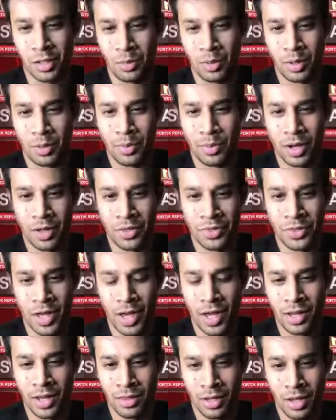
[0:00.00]
about that
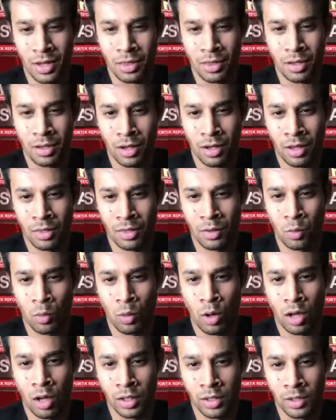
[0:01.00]
and the
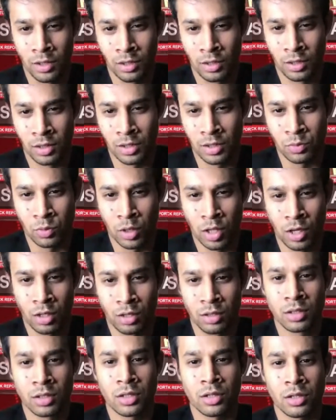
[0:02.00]
wallet as well,
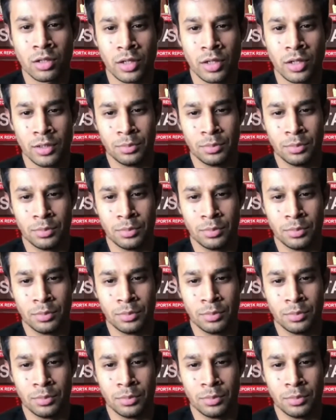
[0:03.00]
go ahead.